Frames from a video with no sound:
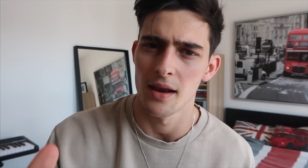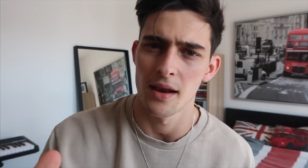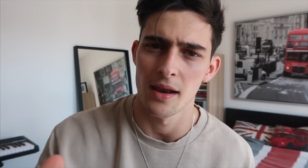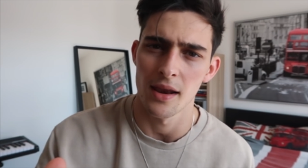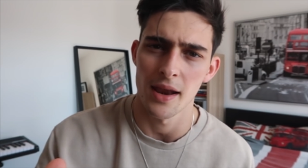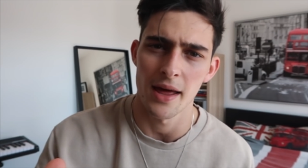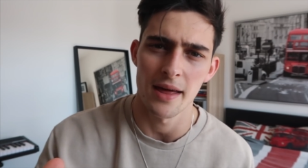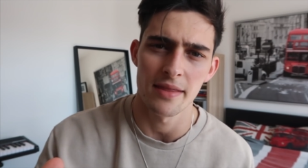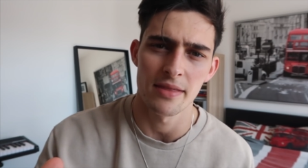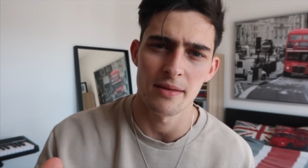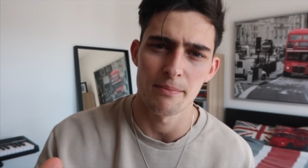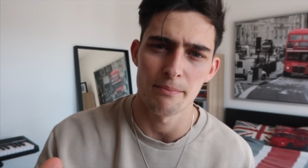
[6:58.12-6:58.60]

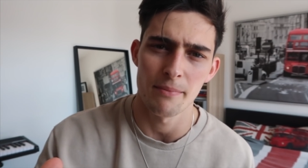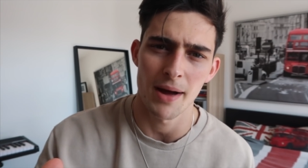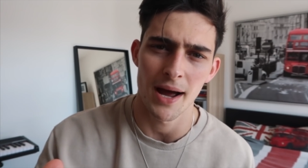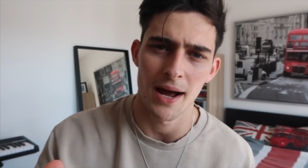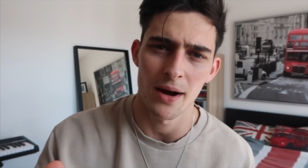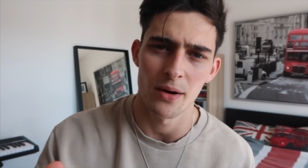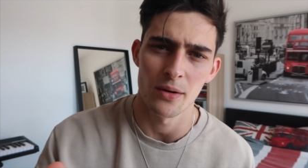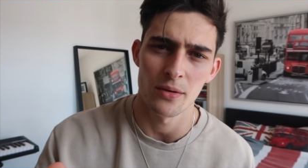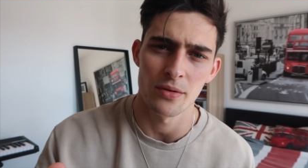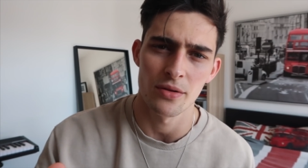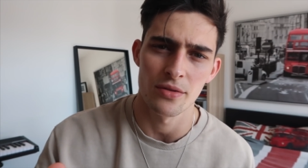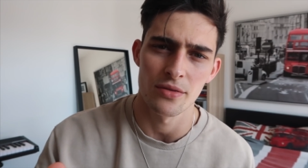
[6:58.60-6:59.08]
let the
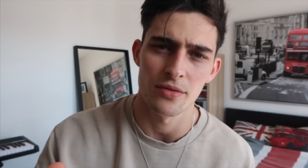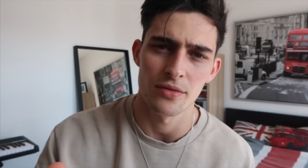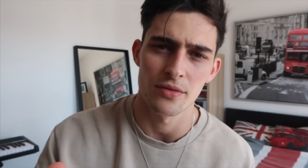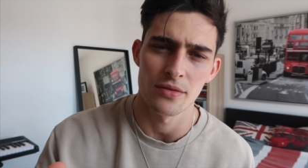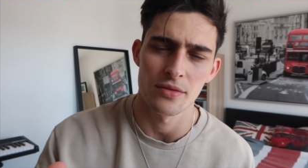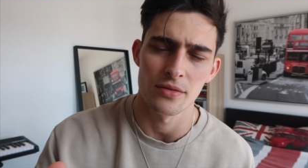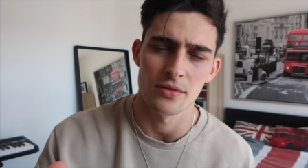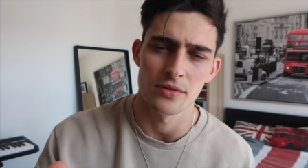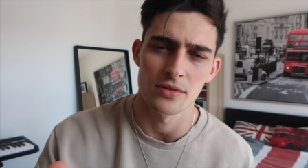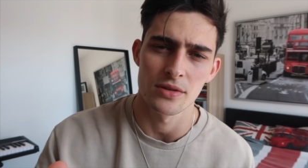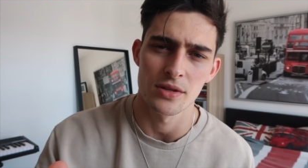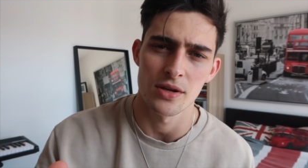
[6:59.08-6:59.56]
mouth
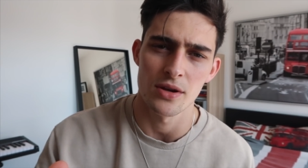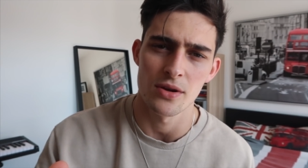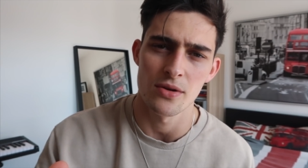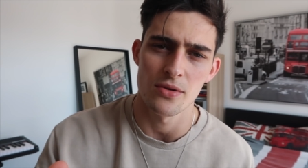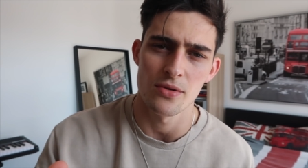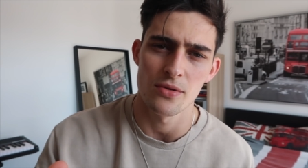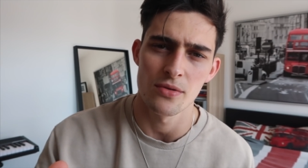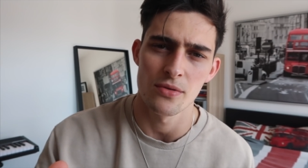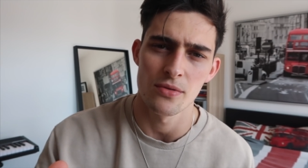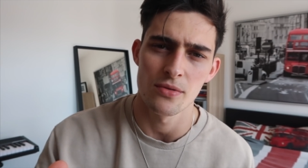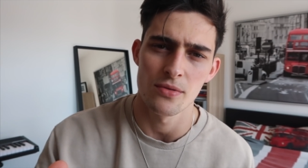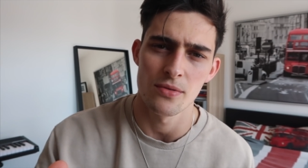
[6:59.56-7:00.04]

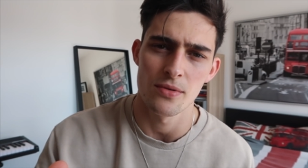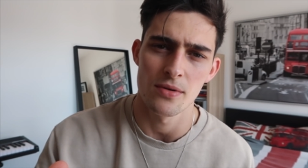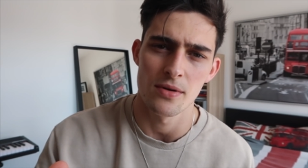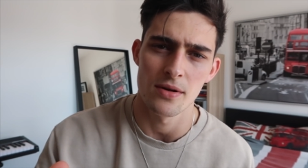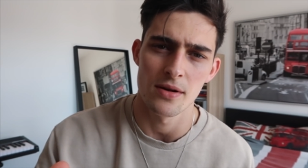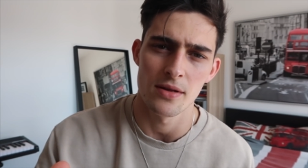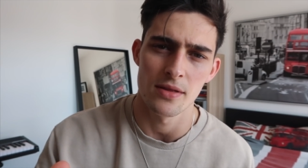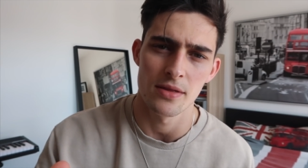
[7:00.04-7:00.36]
do